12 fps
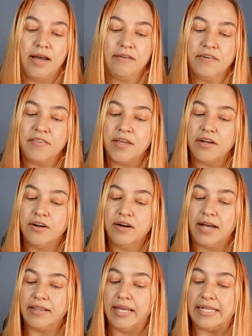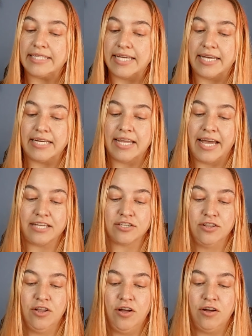Everything her headlights hit
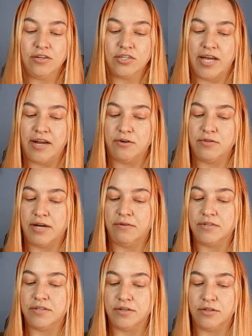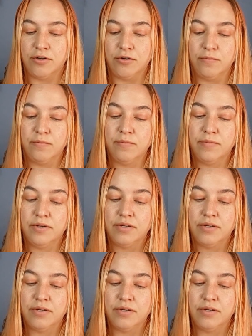casts long shadows out into the gloom.